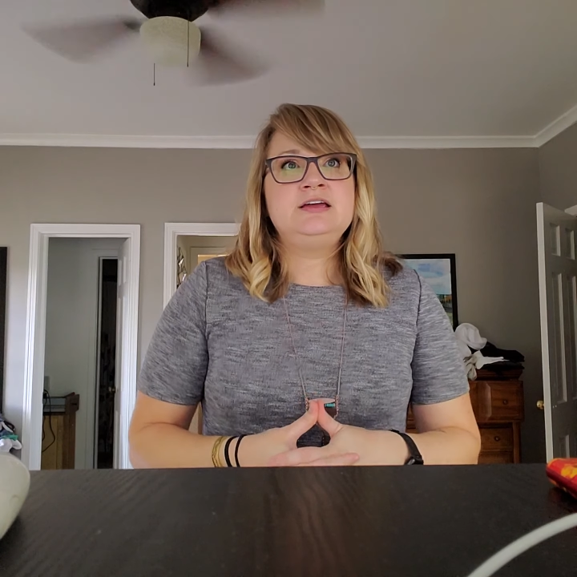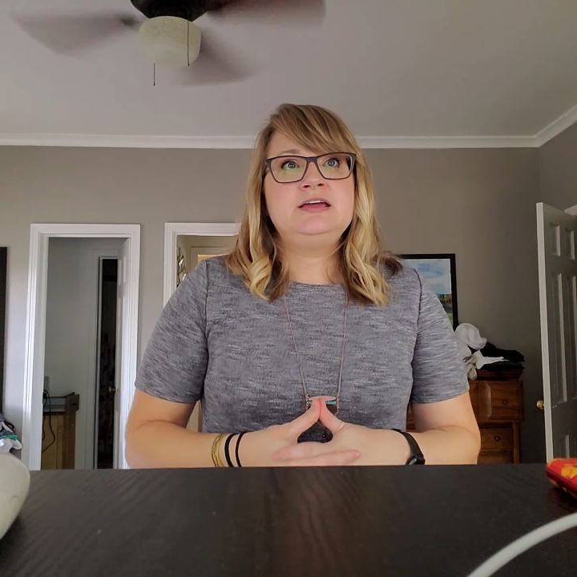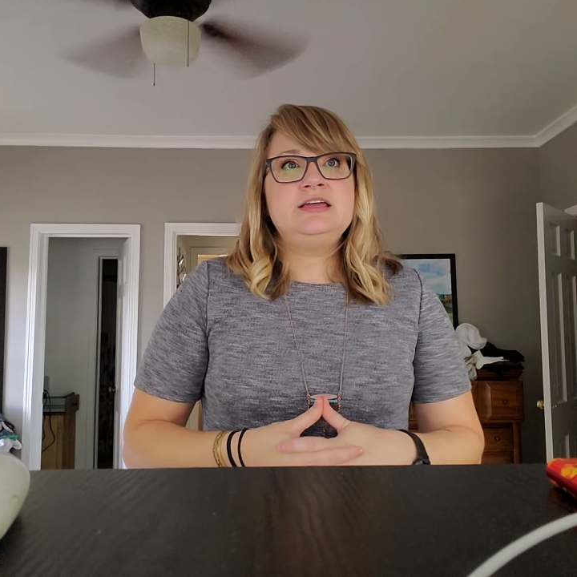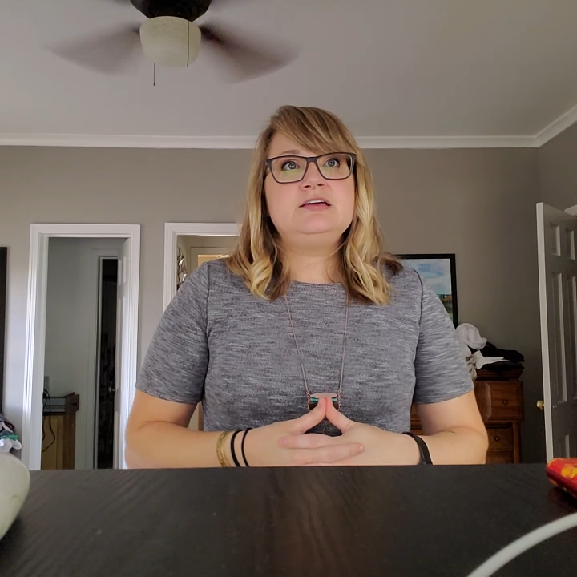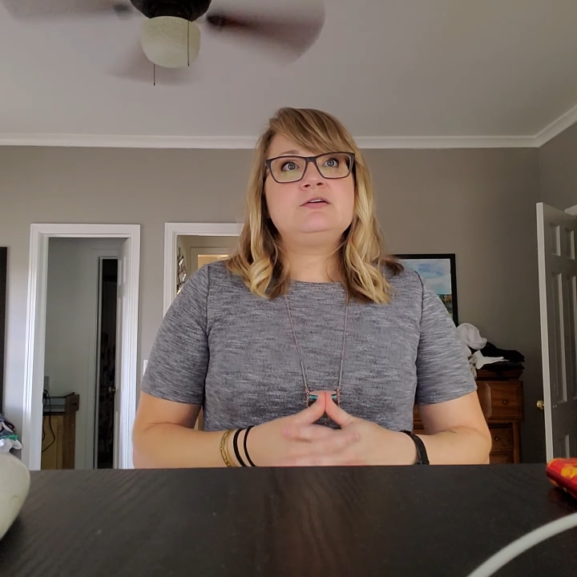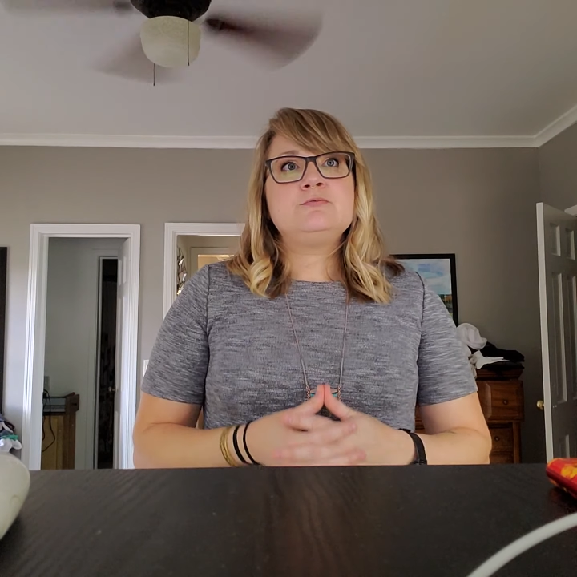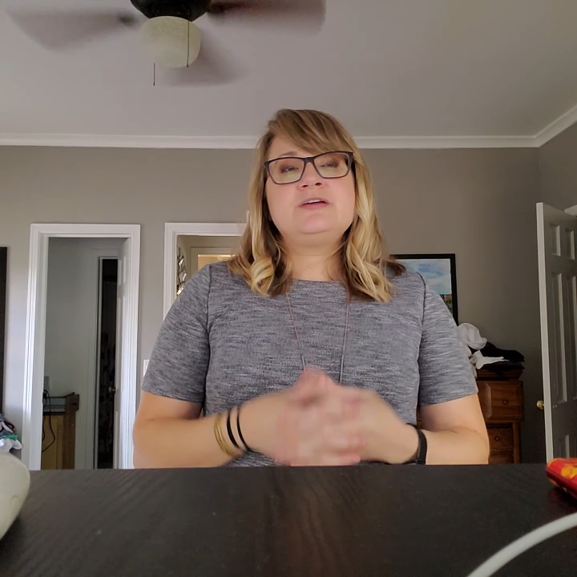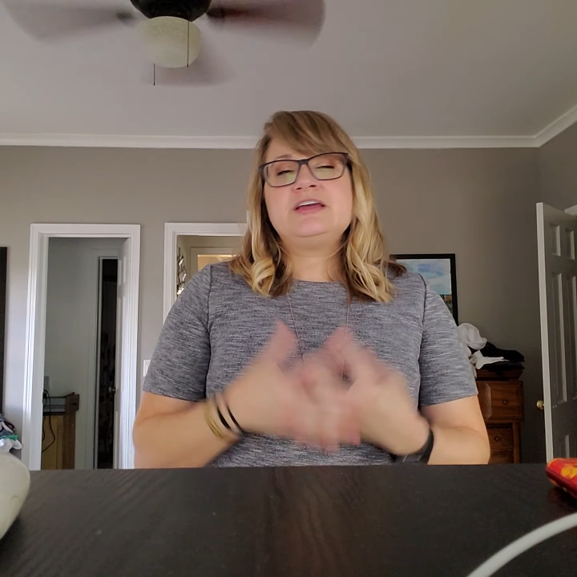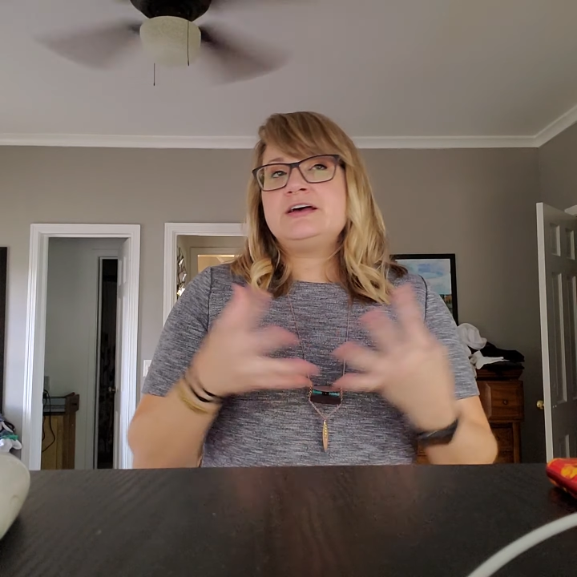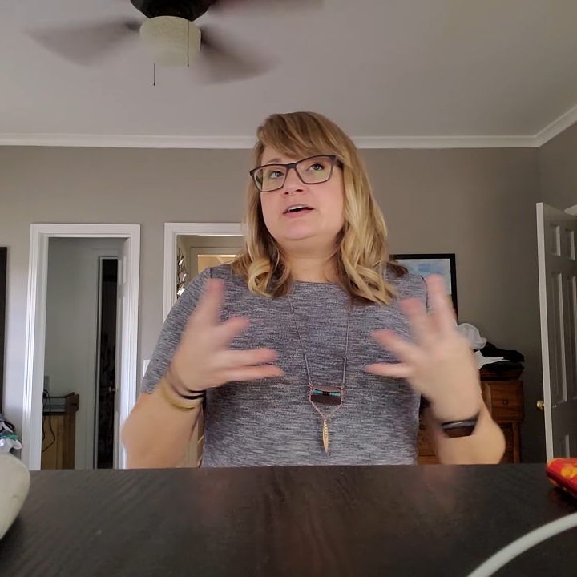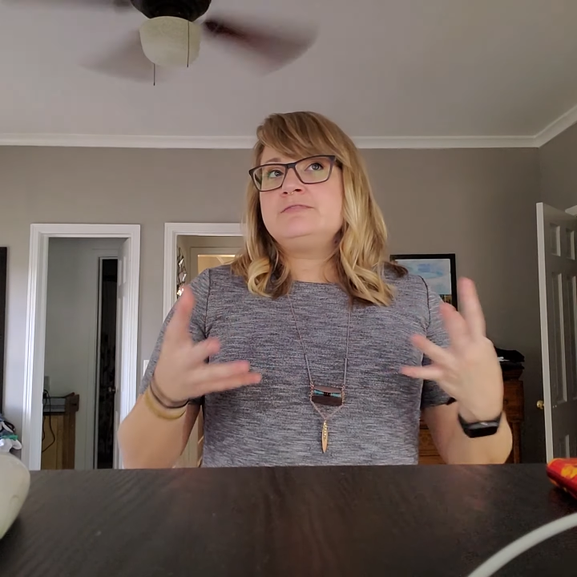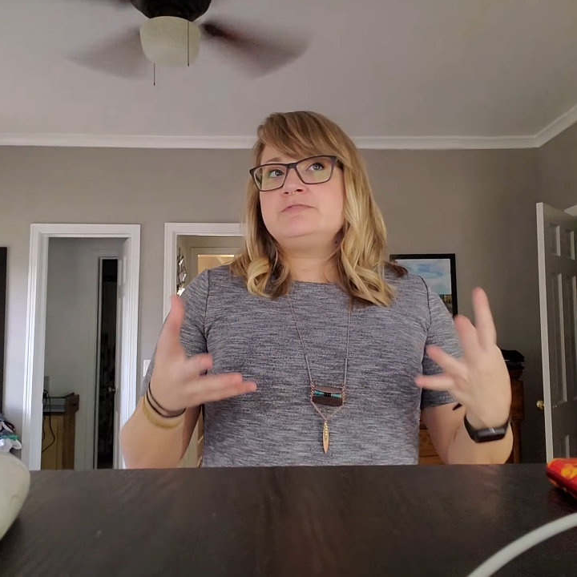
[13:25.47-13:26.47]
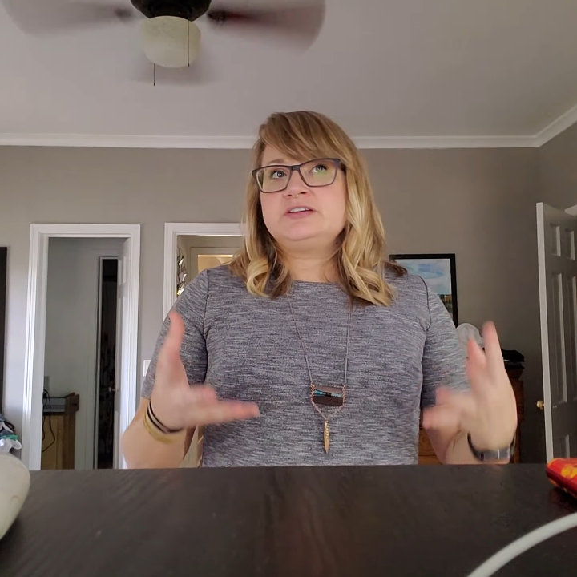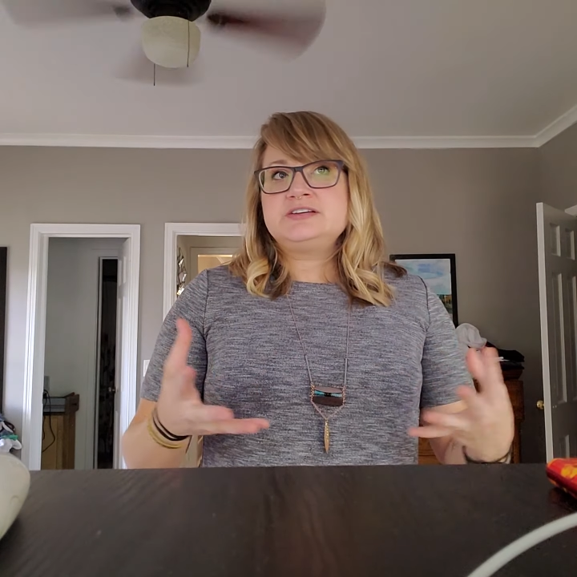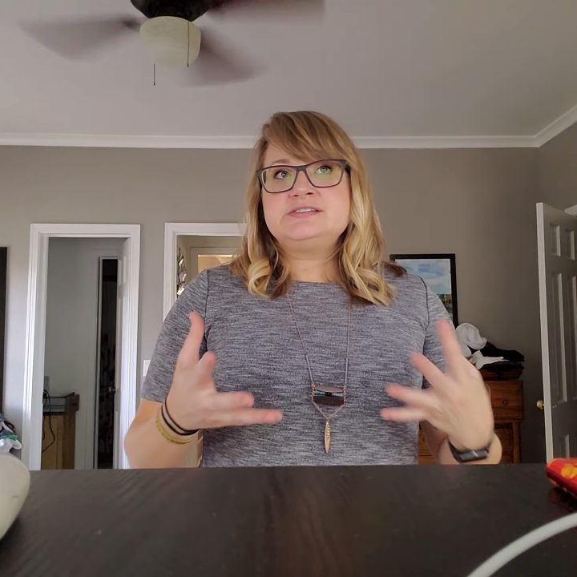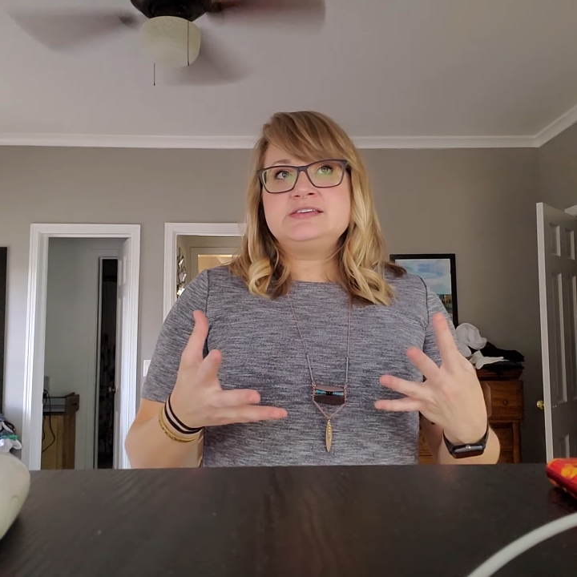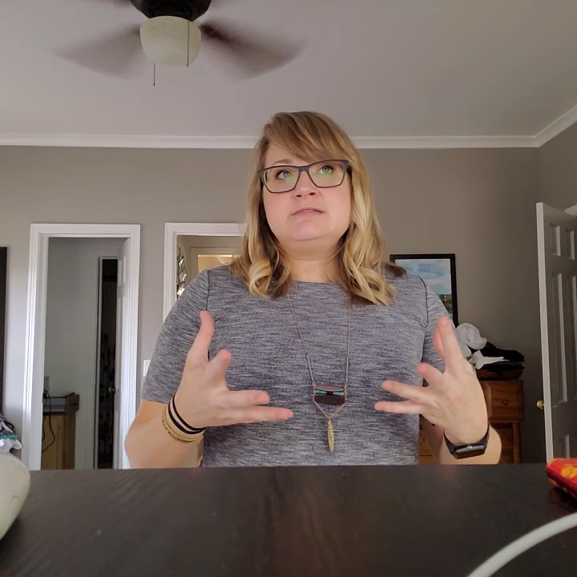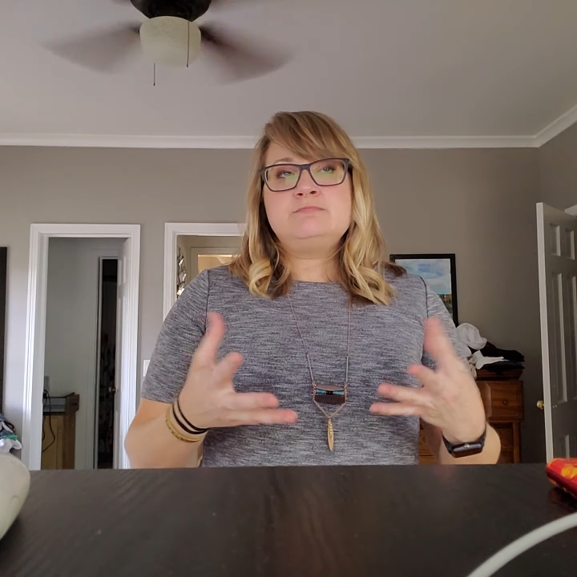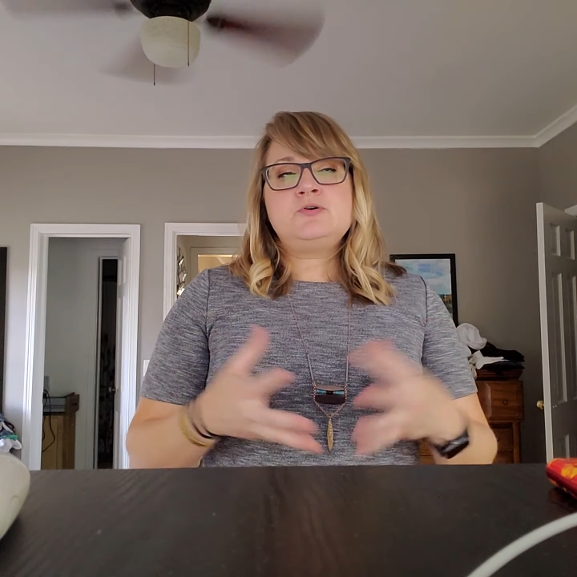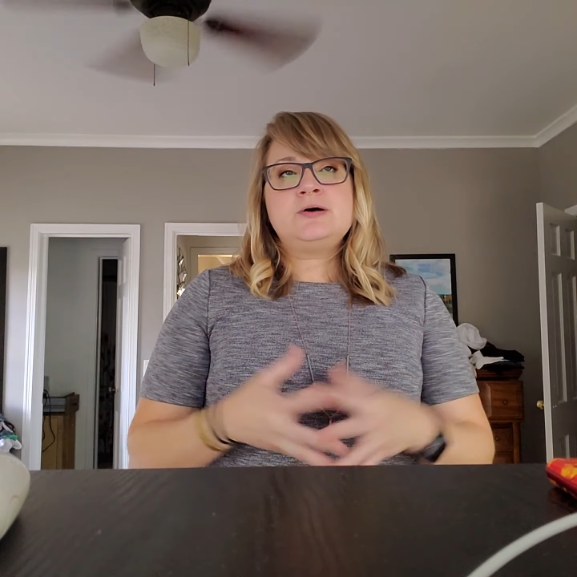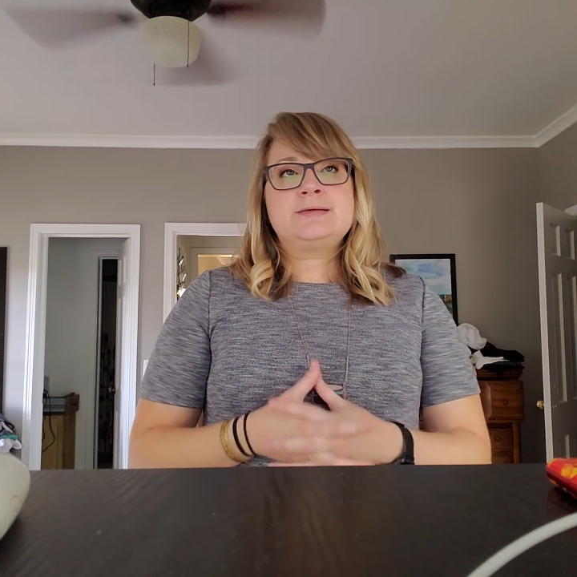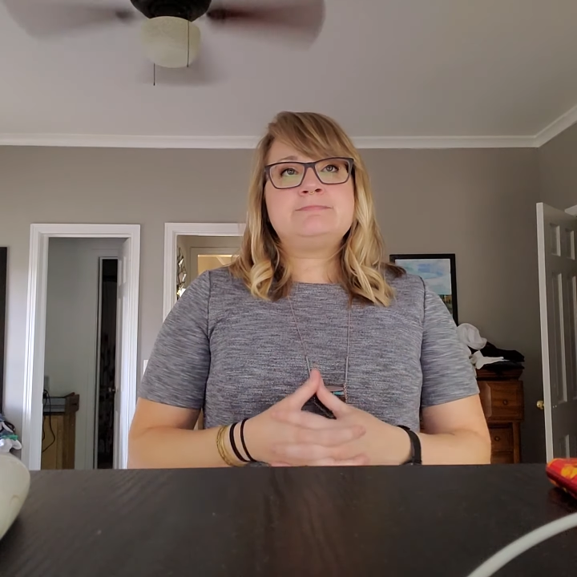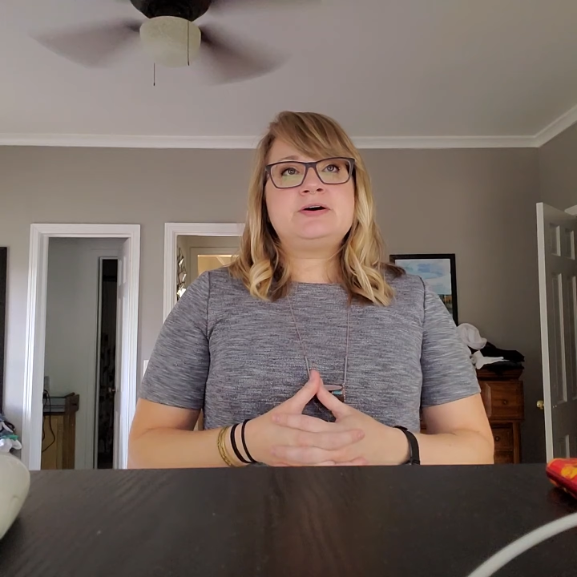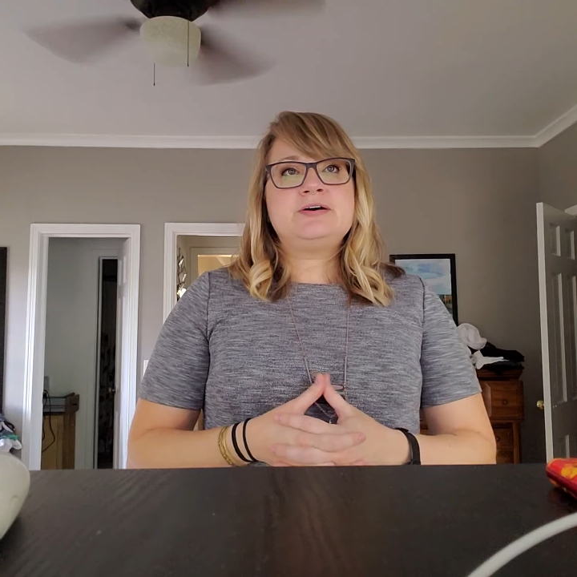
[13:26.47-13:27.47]
Here we have an example
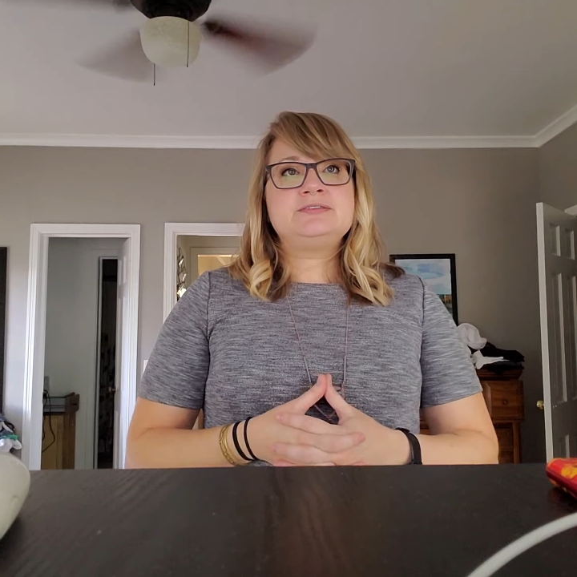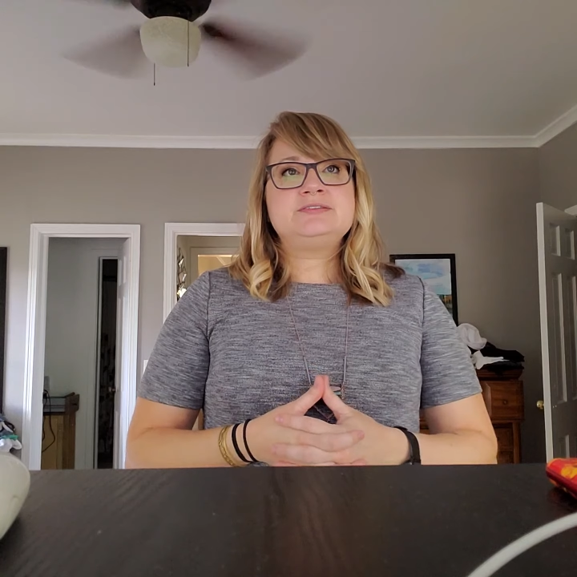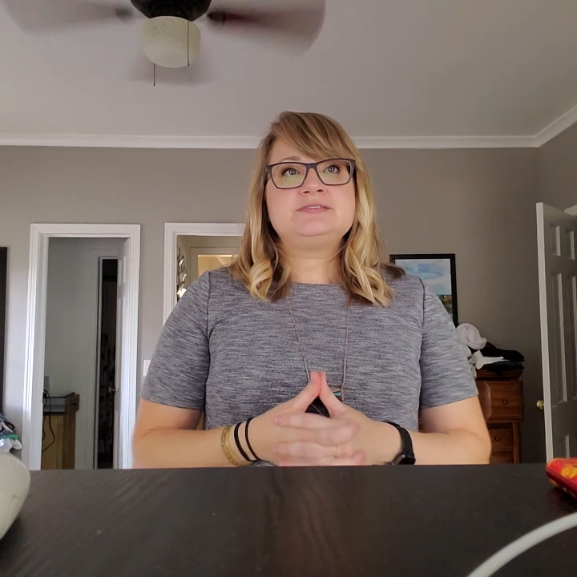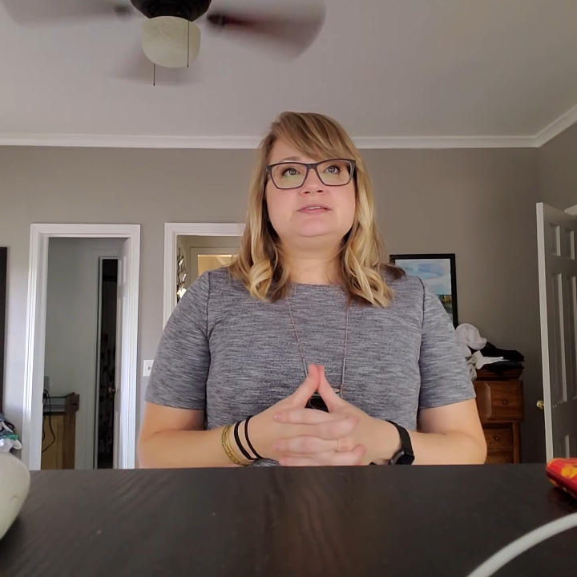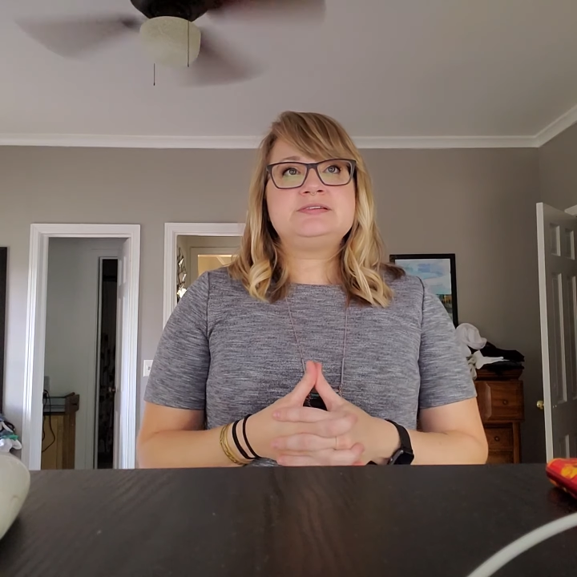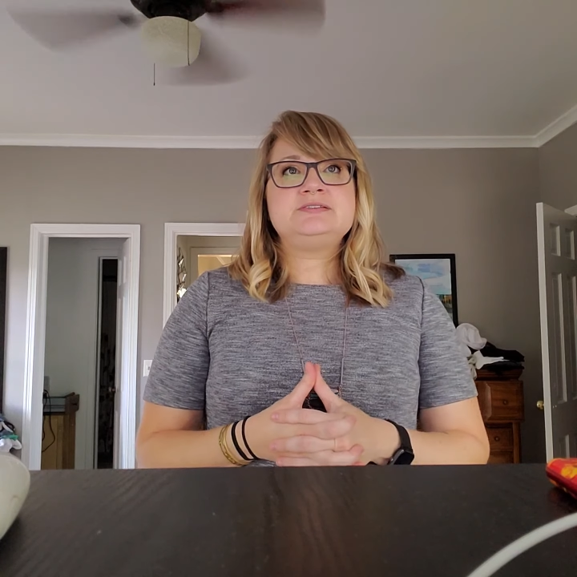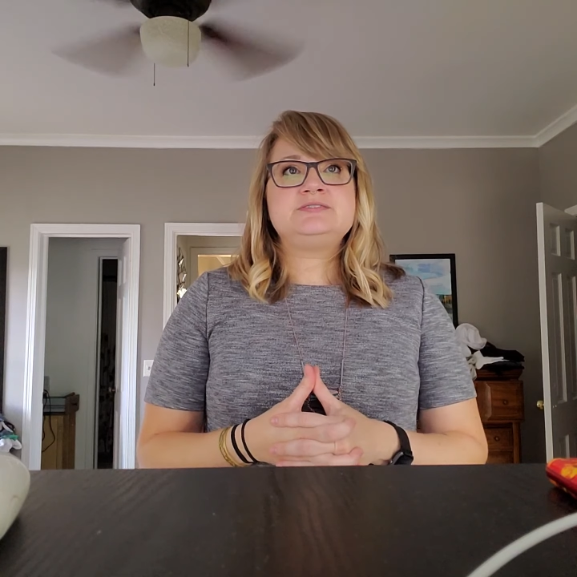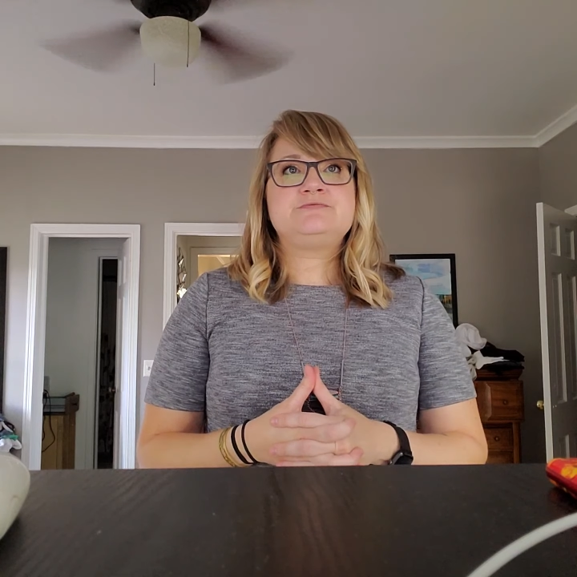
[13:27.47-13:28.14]
hypothesis.